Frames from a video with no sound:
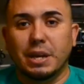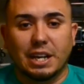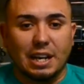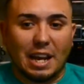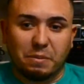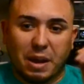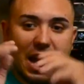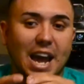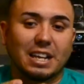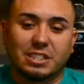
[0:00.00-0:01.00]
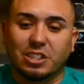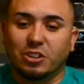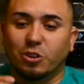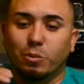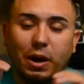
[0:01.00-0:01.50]
beat it like my
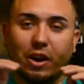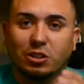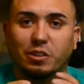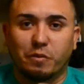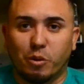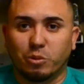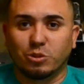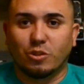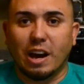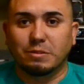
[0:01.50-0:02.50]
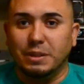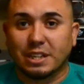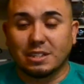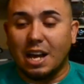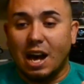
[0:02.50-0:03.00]
Axial, my RC 4-wheel drive,
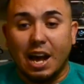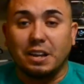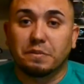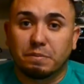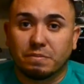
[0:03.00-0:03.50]
because I can